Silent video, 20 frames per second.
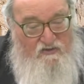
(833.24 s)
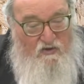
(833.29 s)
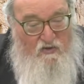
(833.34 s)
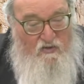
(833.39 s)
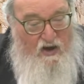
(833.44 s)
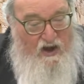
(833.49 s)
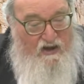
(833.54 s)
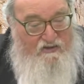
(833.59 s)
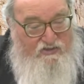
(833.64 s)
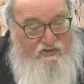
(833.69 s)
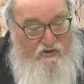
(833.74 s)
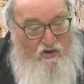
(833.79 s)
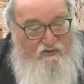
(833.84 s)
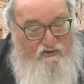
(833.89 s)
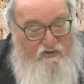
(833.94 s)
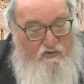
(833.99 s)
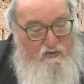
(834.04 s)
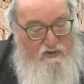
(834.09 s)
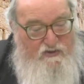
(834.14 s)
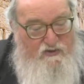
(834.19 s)
So I
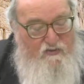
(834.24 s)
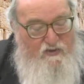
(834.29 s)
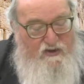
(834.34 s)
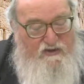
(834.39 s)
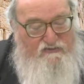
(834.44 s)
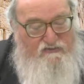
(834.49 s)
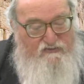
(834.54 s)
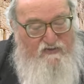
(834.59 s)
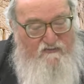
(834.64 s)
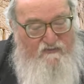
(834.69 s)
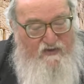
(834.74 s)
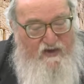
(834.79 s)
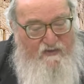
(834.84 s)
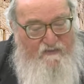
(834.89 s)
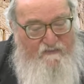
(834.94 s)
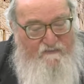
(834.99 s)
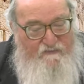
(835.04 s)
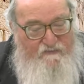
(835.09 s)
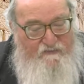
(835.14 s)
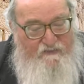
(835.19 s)
thought you were doing
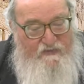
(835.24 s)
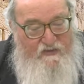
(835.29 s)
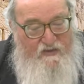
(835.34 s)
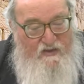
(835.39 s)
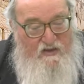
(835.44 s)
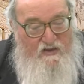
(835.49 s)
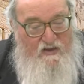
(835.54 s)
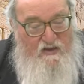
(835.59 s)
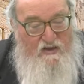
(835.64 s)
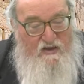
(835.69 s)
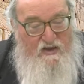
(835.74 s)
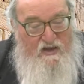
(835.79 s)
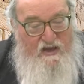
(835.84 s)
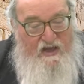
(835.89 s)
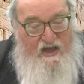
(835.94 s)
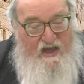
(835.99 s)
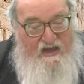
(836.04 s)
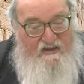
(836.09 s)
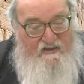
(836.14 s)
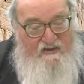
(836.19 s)
tshuva,
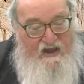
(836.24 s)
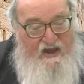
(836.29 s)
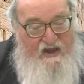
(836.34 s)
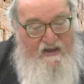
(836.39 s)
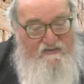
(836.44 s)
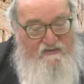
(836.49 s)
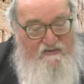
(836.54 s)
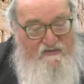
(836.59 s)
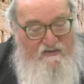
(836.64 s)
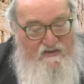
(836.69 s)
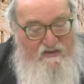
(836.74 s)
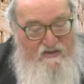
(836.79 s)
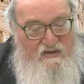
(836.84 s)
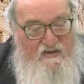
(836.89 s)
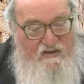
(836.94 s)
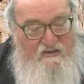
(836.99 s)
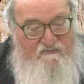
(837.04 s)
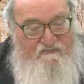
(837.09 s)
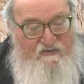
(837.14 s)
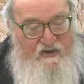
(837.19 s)
and yet,
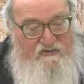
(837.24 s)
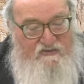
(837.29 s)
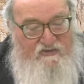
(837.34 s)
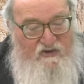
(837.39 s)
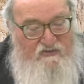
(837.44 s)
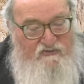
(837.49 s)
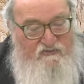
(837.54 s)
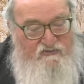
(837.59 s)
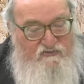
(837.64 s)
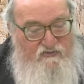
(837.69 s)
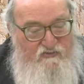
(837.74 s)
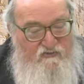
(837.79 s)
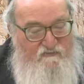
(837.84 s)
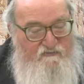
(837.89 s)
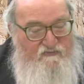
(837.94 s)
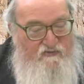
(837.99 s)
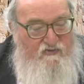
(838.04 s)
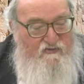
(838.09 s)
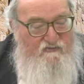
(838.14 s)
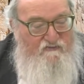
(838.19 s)

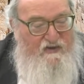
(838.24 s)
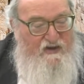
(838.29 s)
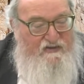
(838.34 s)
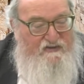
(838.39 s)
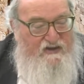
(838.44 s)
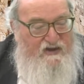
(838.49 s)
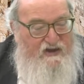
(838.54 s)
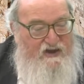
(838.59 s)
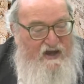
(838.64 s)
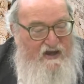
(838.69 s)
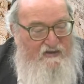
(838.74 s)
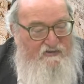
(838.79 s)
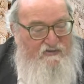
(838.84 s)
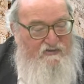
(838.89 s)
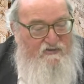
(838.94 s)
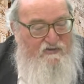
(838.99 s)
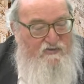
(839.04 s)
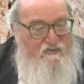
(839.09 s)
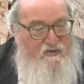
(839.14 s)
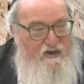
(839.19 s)
Vatashuvu
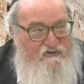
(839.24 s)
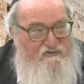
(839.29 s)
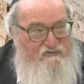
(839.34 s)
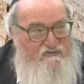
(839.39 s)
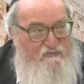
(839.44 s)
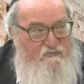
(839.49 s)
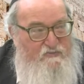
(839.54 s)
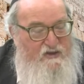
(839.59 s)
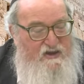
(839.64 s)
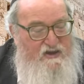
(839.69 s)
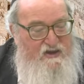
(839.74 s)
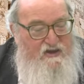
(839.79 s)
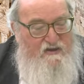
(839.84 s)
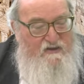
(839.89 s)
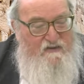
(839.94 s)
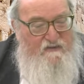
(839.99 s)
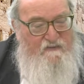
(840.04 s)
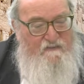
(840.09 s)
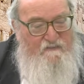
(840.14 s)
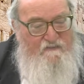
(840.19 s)
v'techalulu es shmi,
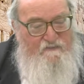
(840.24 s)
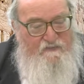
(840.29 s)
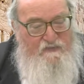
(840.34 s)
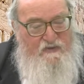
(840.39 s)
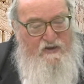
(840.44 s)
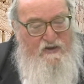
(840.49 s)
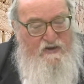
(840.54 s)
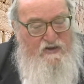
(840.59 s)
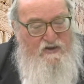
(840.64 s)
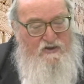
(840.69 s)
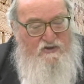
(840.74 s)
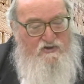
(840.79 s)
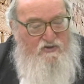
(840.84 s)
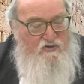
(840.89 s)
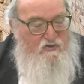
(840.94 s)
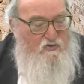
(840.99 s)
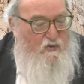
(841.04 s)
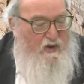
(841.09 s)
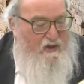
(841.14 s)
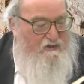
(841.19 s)

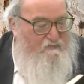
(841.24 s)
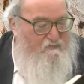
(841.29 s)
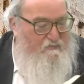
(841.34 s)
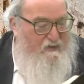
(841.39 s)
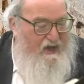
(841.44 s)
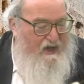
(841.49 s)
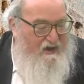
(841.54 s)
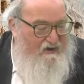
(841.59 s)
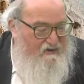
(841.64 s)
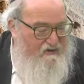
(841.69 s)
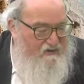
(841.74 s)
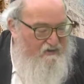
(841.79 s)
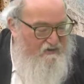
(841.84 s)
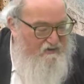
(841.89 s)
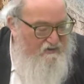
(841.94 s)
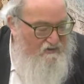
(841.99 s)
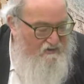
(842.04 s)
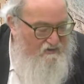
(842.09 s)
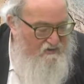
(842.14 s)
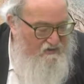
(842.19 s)
you went back
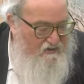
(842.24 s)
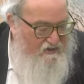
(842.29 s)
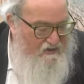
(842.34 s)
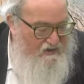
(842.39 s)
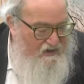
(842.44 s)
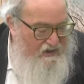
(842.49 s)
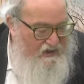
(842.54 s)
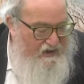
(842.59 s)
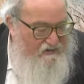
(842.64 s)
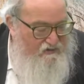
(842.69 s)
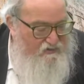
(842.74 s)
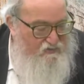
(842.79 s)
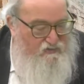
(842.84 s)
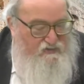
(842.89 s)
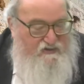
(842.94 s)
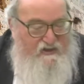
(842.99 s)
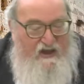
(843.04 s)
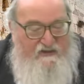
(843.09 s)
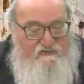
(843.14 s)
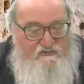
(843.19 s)
and you
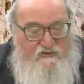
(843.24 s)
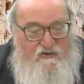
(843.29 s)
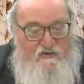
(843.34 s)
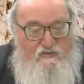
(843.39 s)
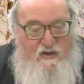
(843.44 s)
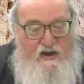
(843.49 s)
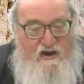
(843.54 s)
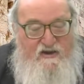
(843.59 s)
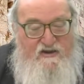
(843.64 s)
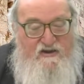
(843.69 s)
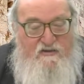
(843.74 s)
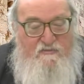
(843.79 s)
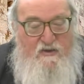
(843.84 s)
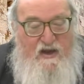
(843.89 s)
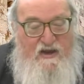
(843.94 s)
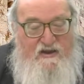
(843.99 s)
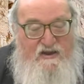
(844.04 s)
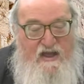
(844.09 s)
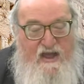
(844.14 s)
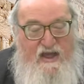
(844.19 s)
desecrated
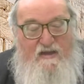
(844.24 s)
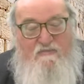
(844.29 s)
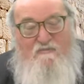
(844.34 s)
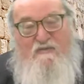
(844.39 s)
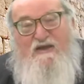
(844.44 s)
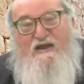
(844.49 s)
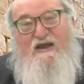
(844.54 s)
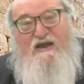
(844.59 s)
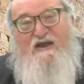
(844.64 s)
my name,